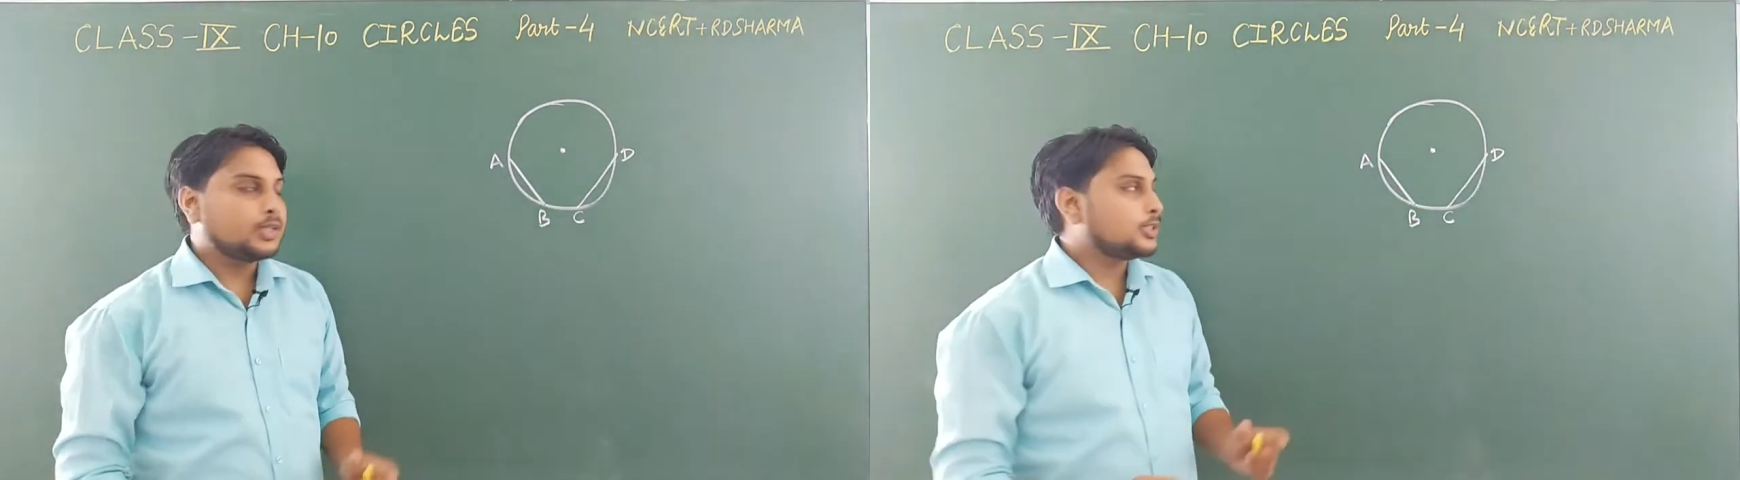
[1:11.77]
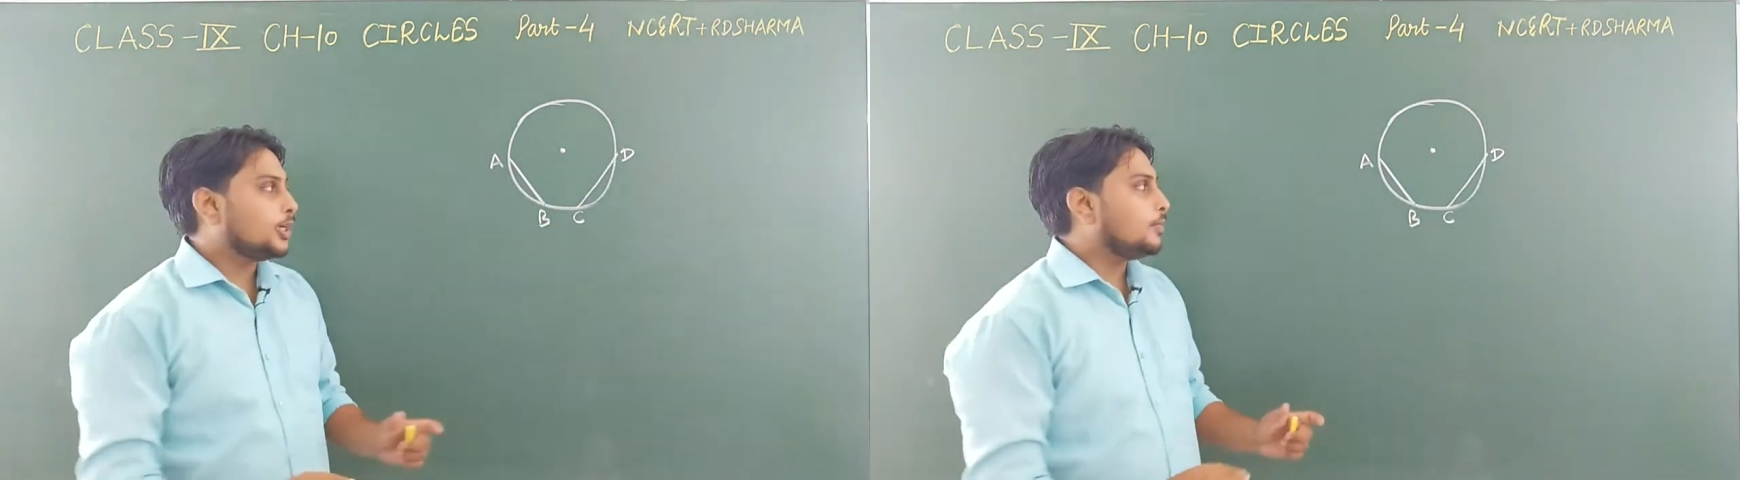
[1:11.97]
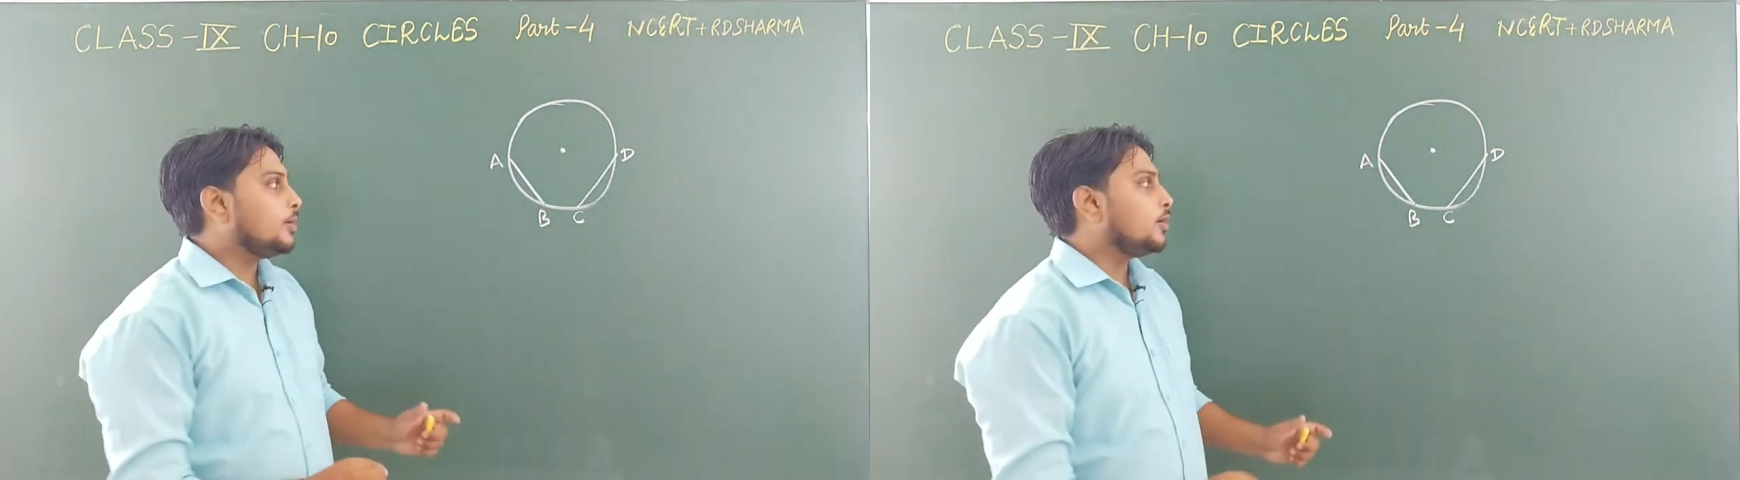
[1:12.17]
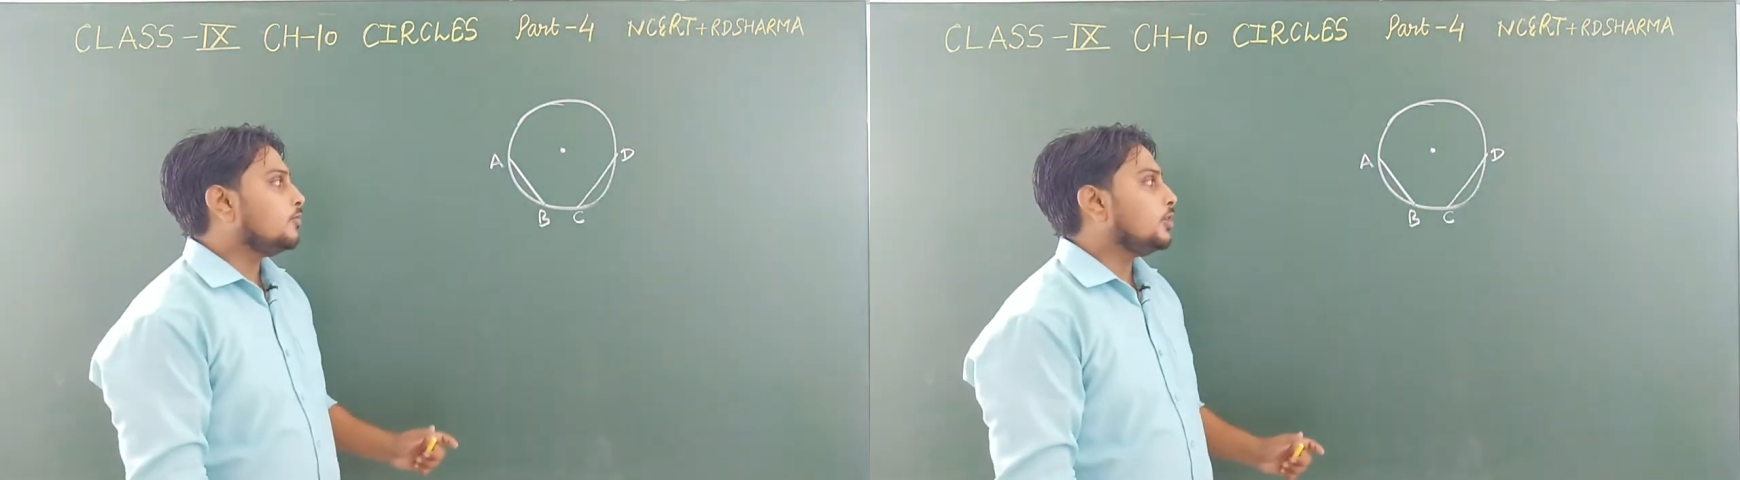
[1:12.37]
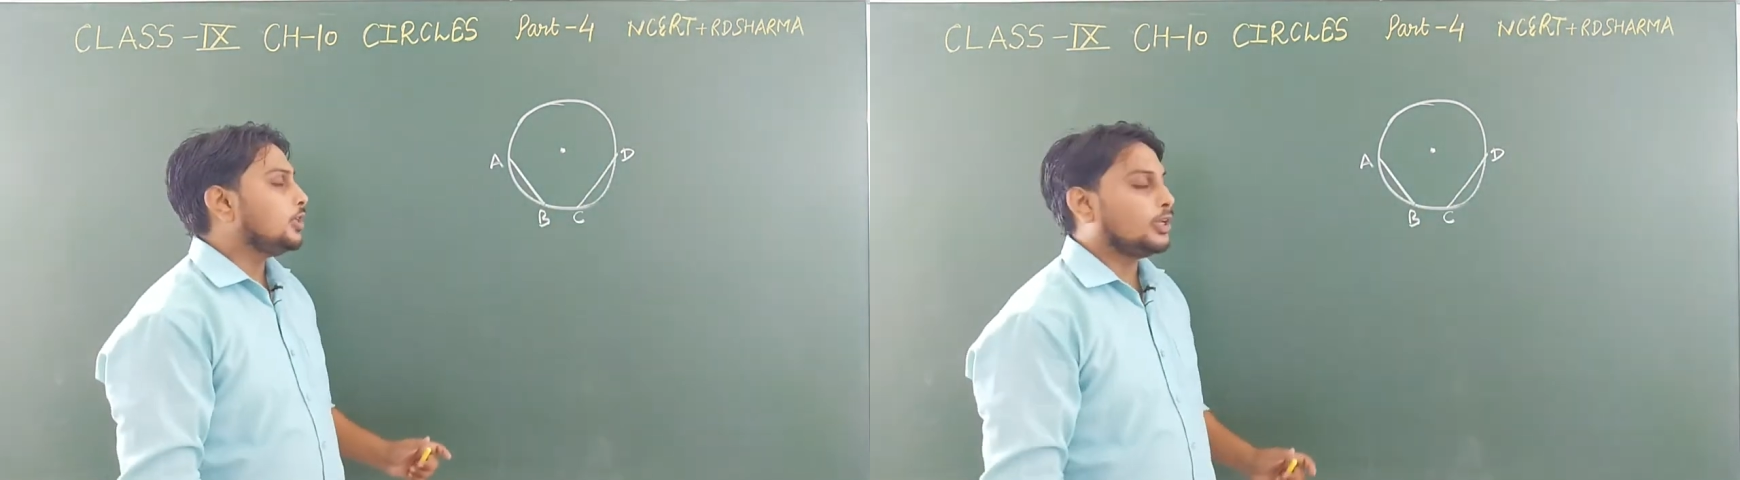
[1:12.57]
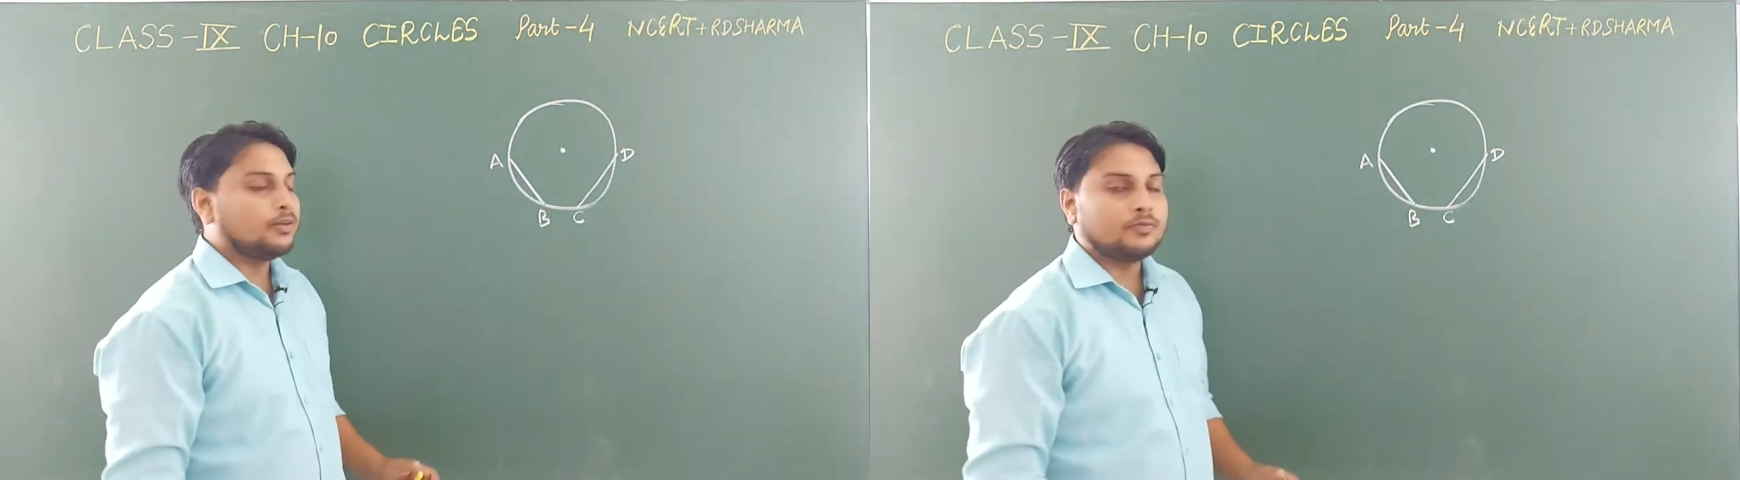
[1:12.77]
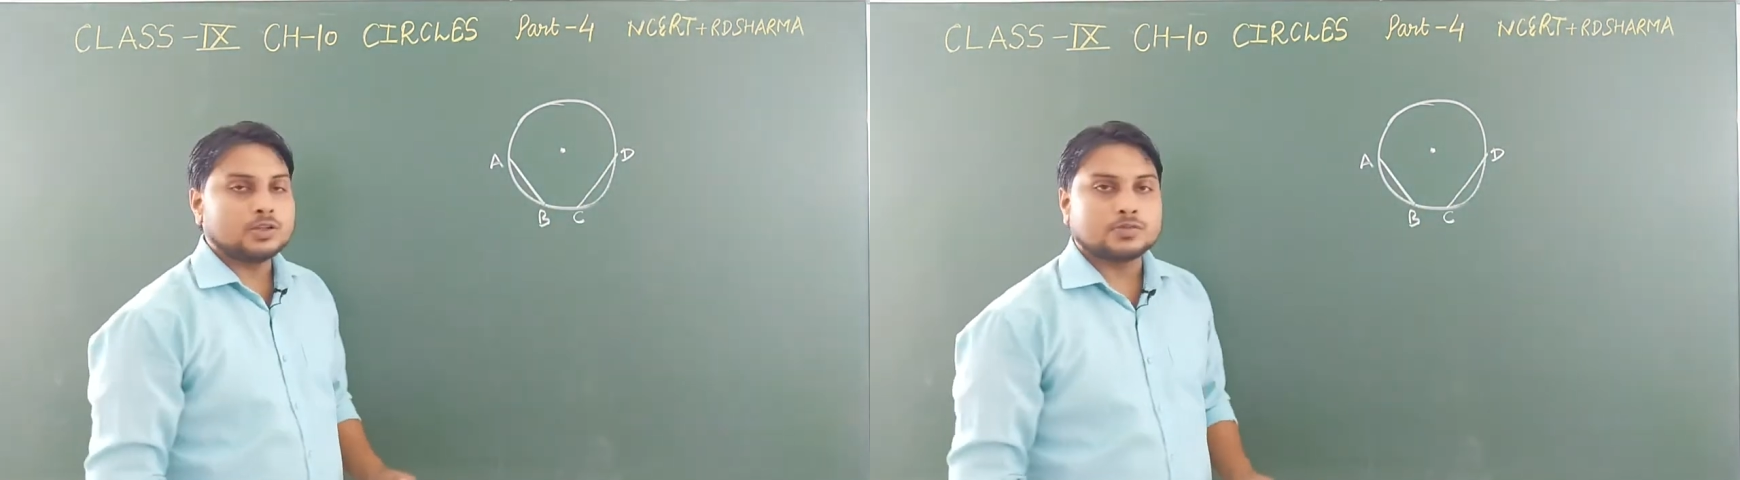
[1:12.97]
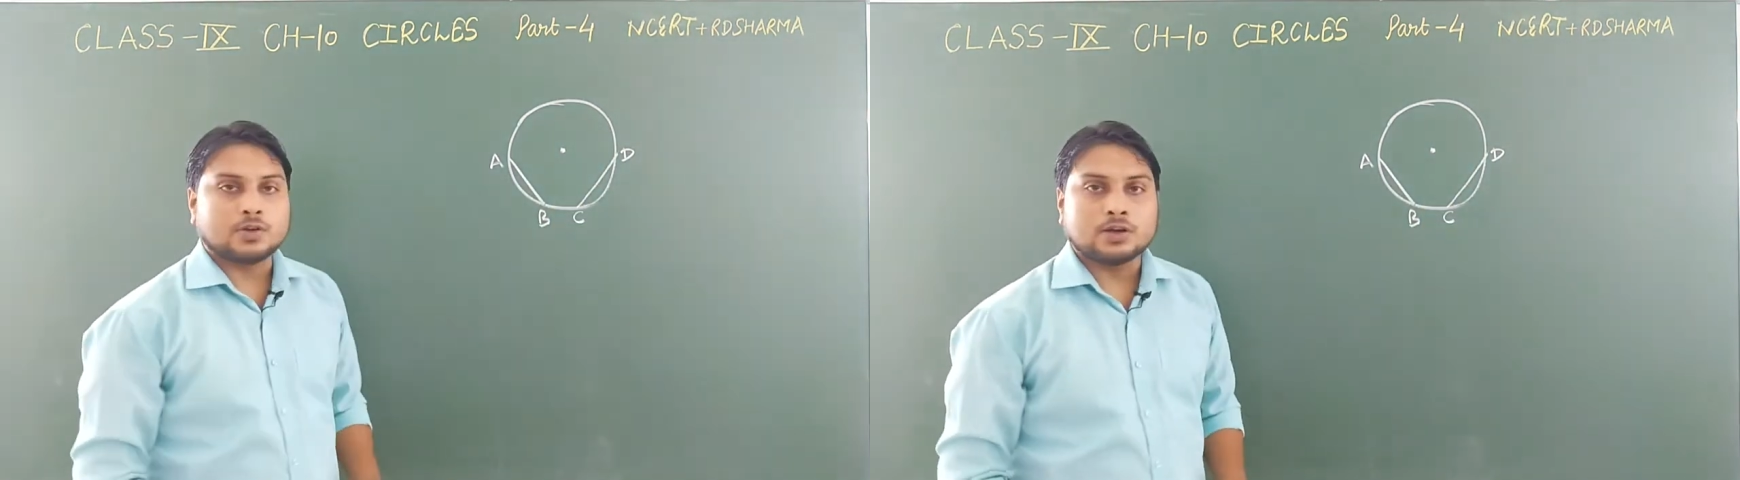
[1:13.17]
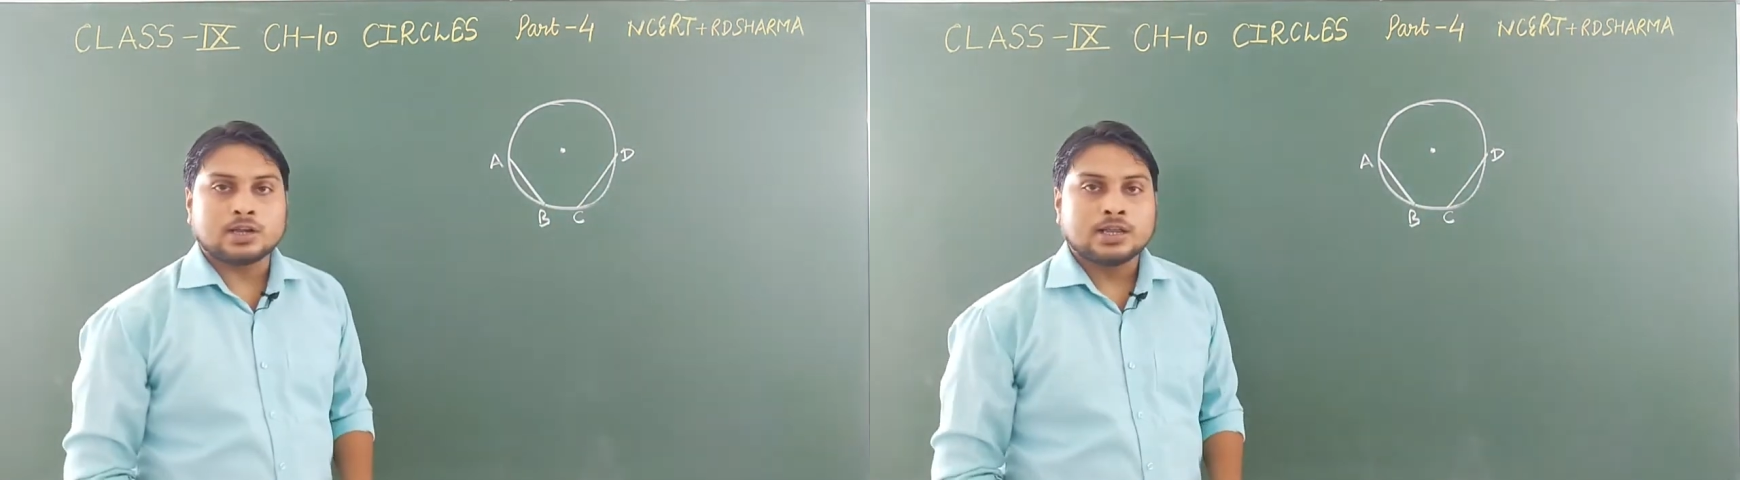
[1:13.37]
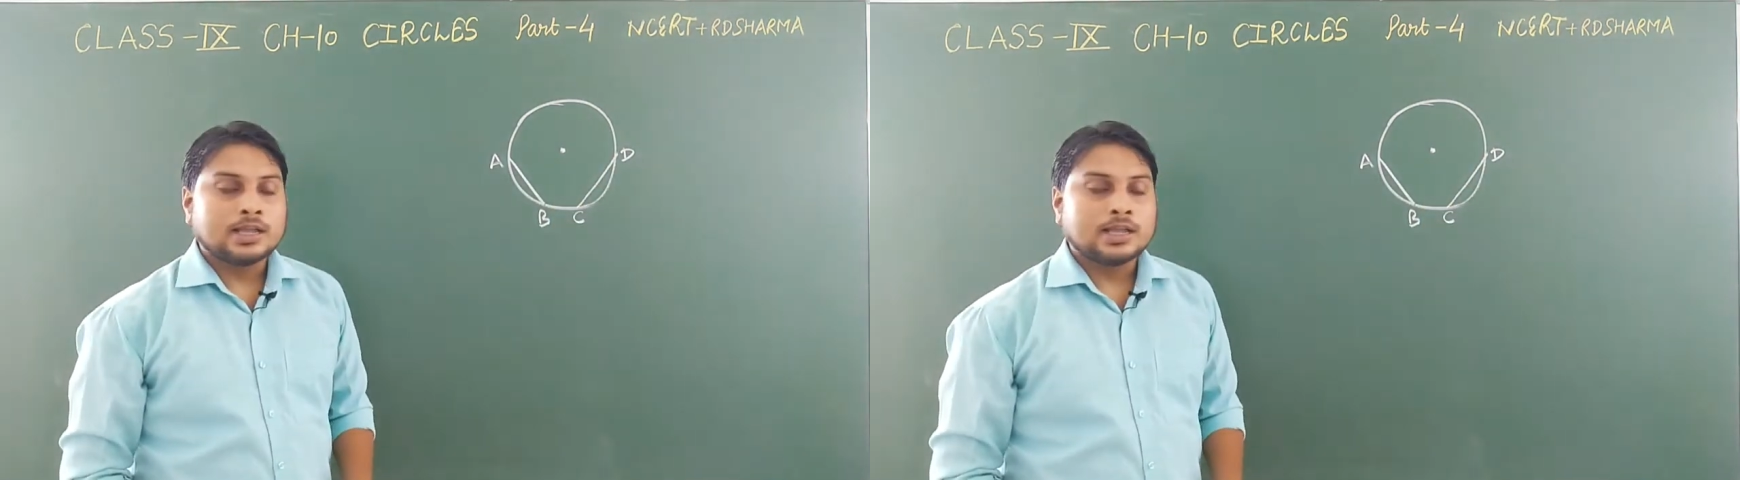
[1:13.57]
the statement of the theorem was what?